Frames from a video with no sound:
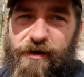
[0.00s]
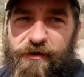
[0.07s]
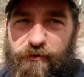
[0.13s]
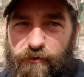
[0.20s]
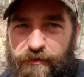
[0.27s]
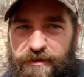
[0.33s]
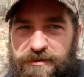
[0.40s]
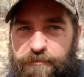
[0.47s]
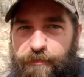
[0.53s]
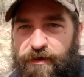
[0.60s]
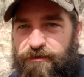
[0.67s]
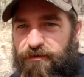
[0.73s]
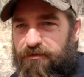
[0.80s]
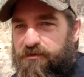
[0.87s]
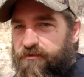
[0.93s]
don't
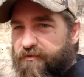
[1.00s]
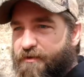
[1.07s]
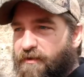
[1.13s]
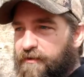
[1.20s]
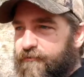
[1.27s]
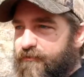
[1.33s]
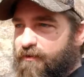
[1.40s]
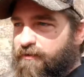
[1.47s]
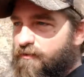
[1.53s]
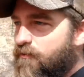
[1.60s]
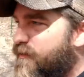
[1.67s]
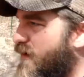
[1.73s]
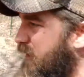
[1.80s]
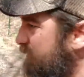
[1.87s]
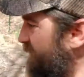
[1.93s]
expect it to here for a little
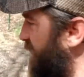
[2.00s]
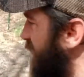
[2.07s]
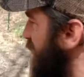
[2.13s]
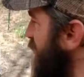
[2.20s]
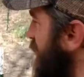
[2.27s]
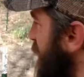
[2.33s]
while yet.